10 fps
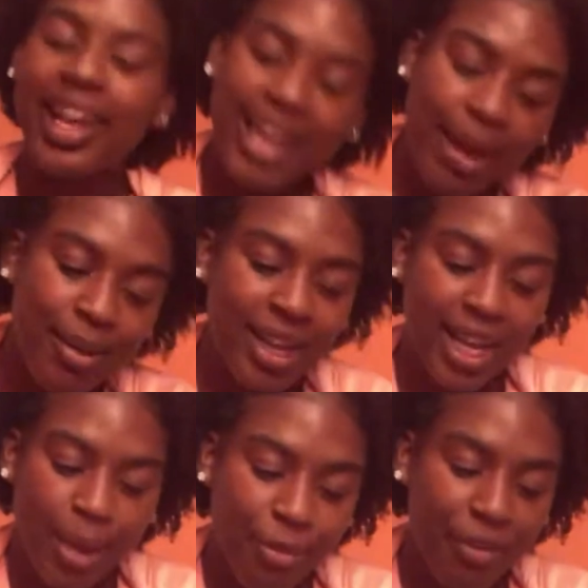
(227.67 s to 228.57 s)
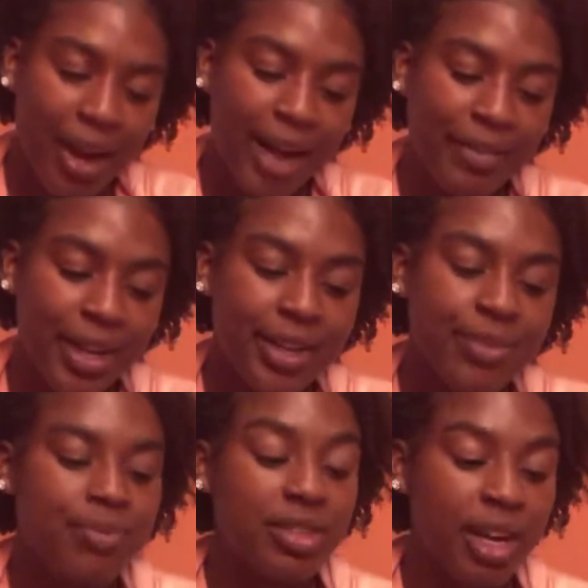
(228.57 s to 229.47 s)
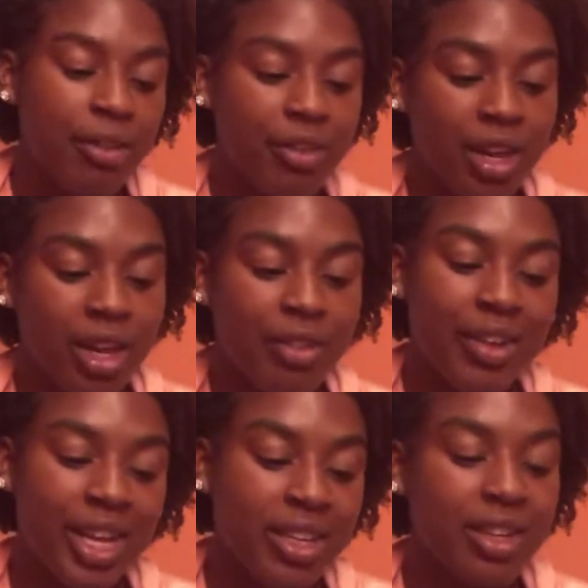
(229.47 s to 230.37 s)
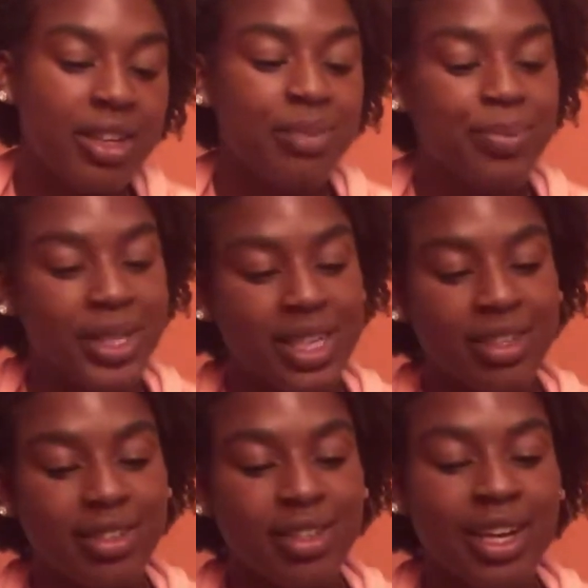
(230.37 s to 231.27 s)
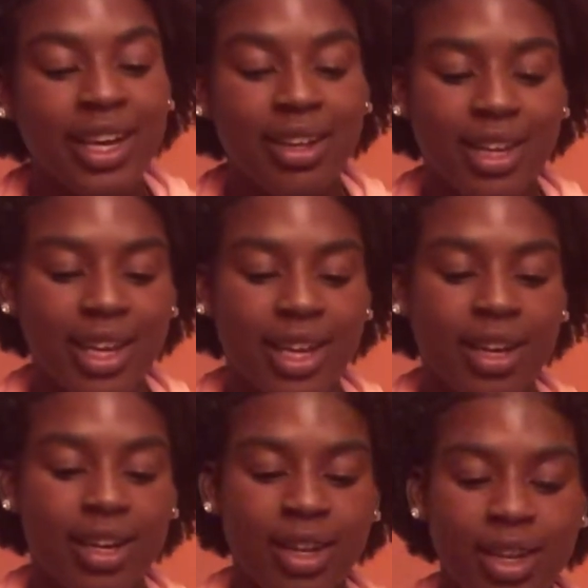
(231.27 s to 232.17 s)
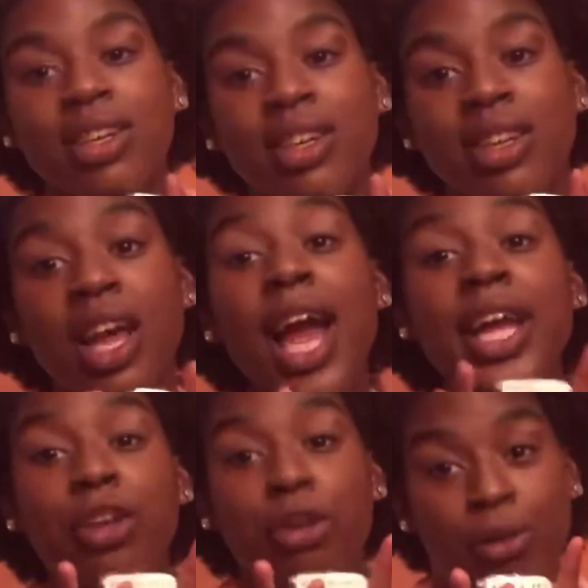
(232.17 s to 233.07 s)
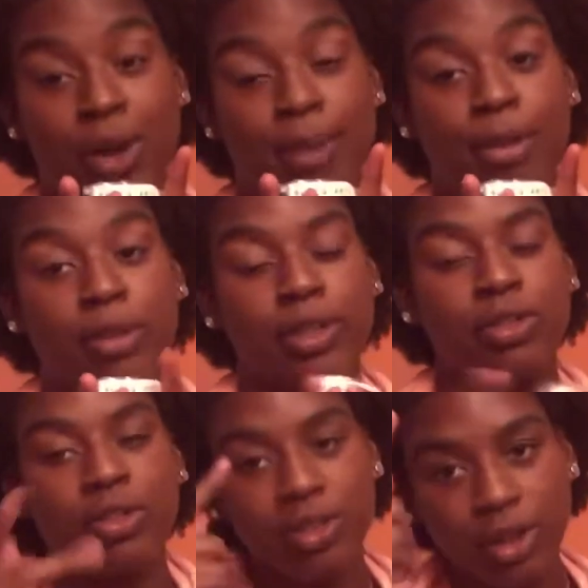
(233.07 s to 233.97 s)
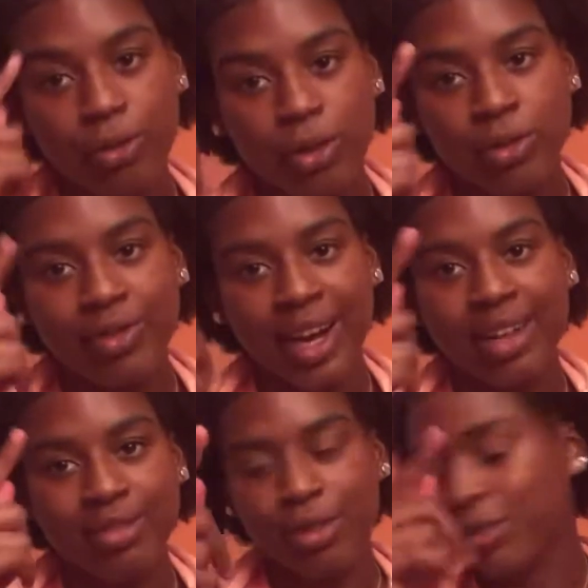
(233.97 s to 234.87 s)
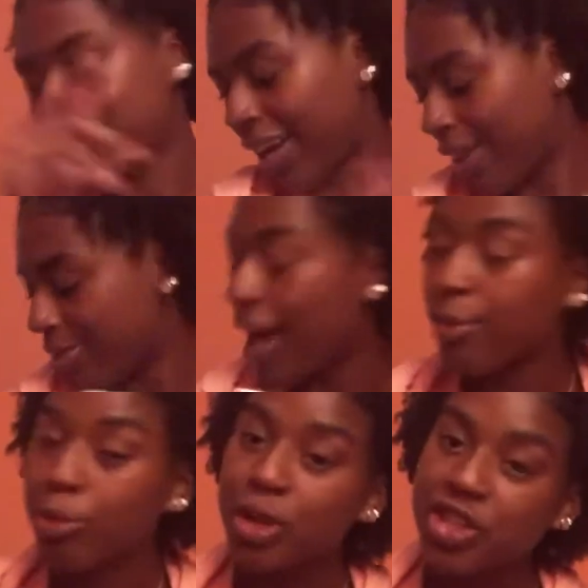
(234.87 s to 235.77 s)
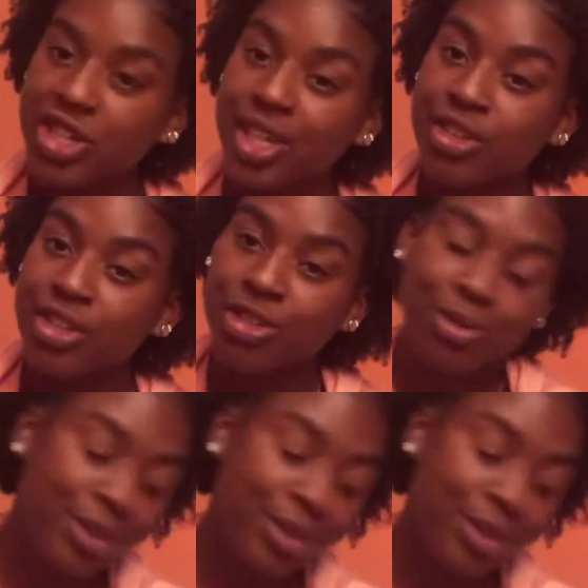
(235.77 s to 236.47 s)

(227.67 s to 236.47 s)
And I'm gonna keep it forever. Self-love, inner peace, healing. Thank you, Amber Rose. You know, rose vibes. I appreciate you.